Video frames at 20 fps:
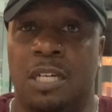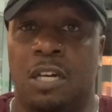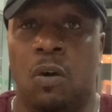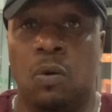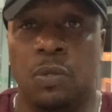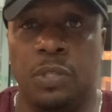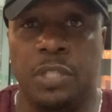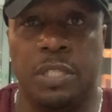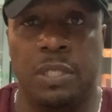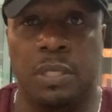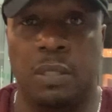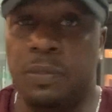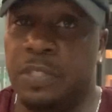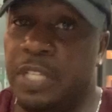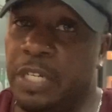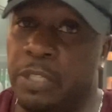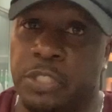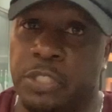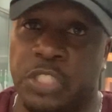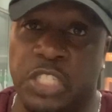on
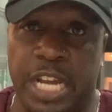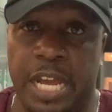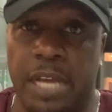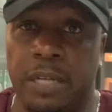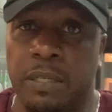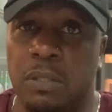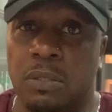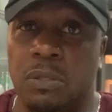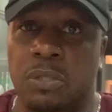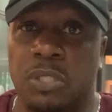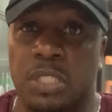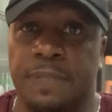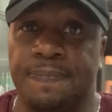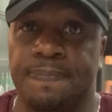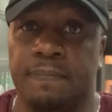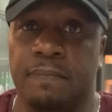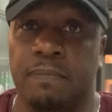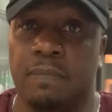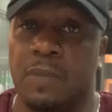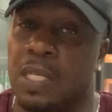their channels,
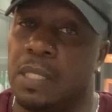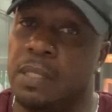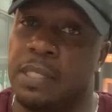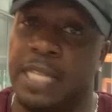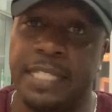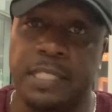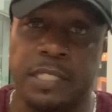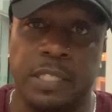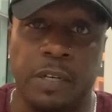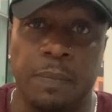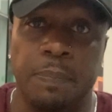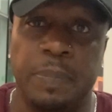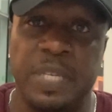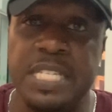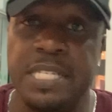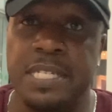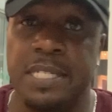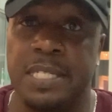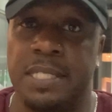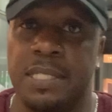that's their
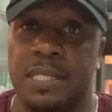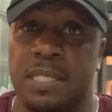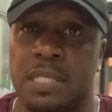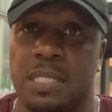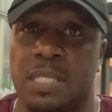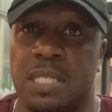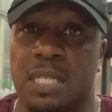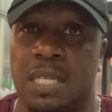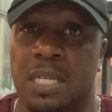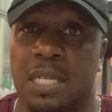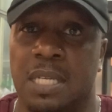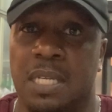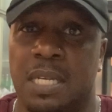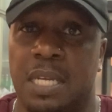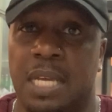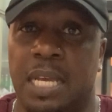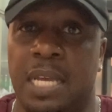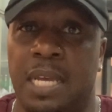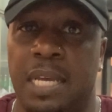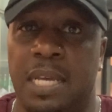business.
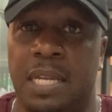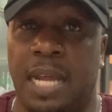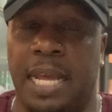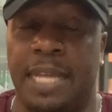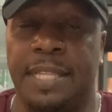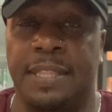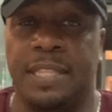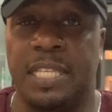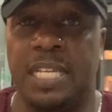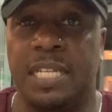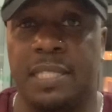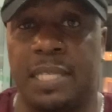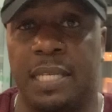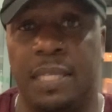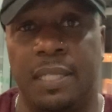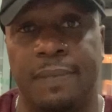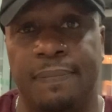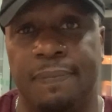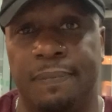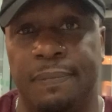And I think
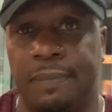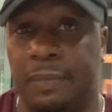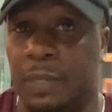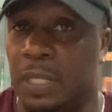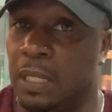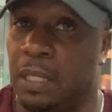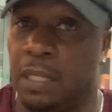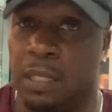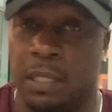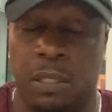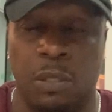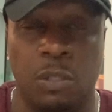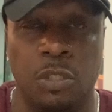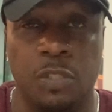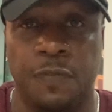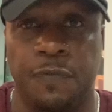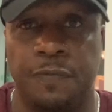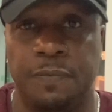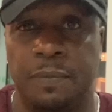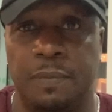that
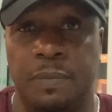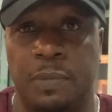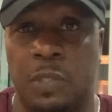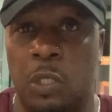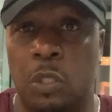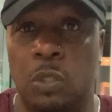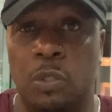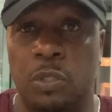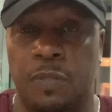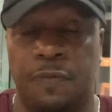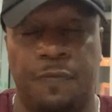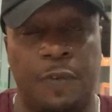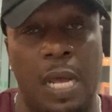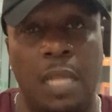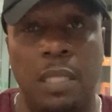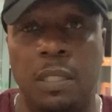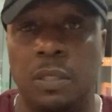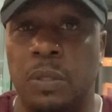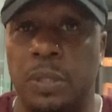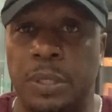those
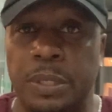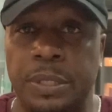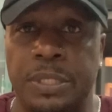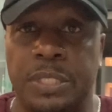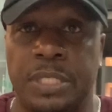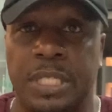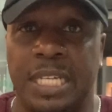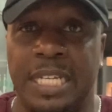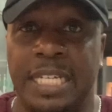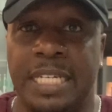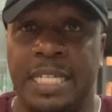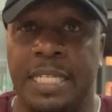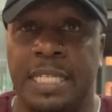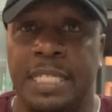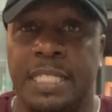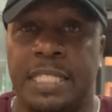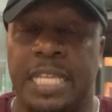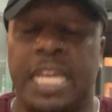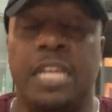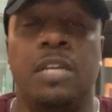followers,
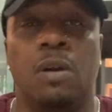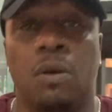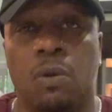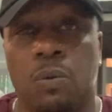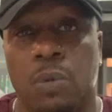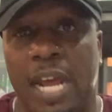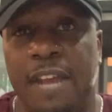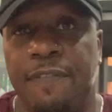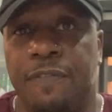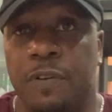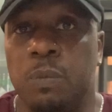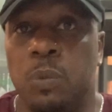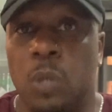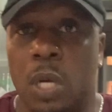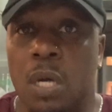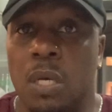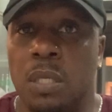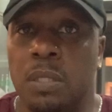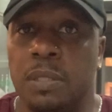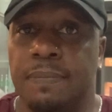they know right from
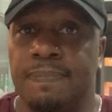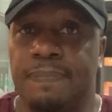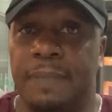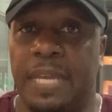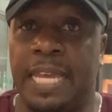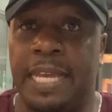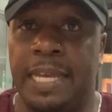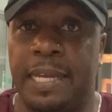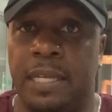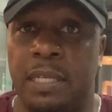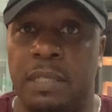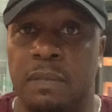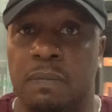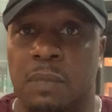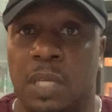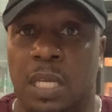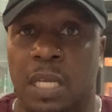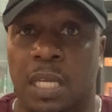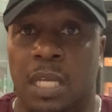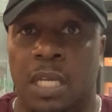wrong, and
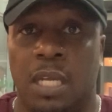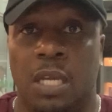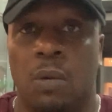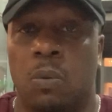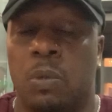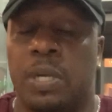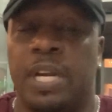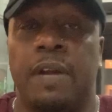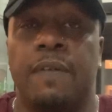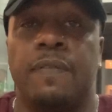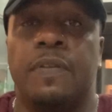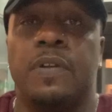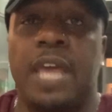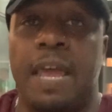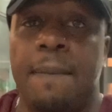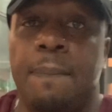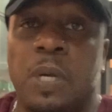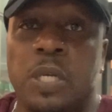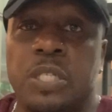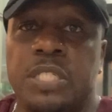whatever
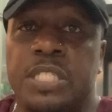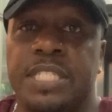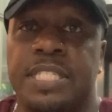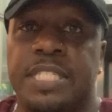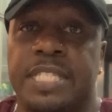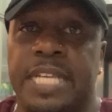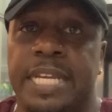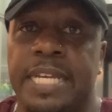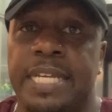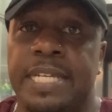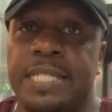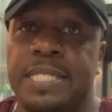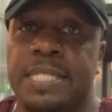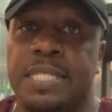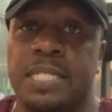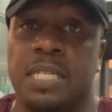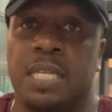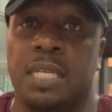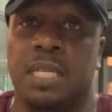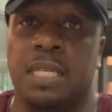that person says,